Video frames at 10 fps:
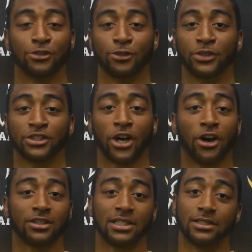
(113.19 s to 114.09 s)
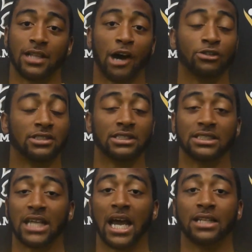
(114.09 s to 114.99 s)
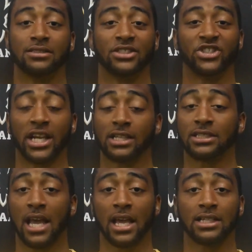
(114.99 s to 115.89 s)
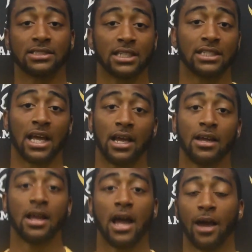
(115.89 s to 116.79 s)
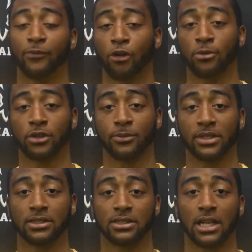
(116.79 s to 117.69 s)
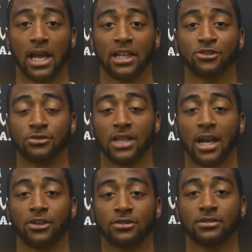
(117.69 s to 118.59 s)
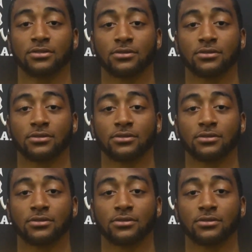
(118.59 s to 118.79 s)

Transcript: we talked, and I was just excited to shake his hand and say that I'm verbally committed to the LSU Tigers.